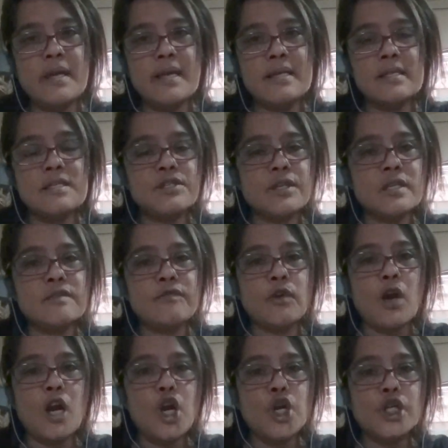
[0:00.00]
is just
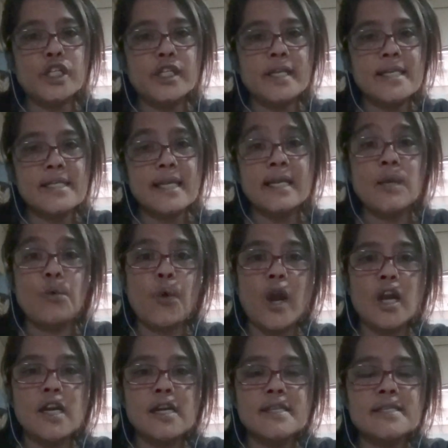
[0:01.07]
for alertness and
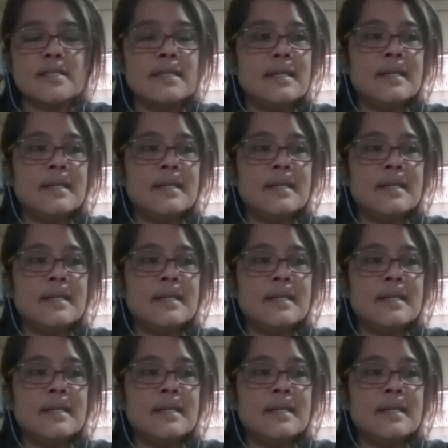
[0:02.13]
awareness.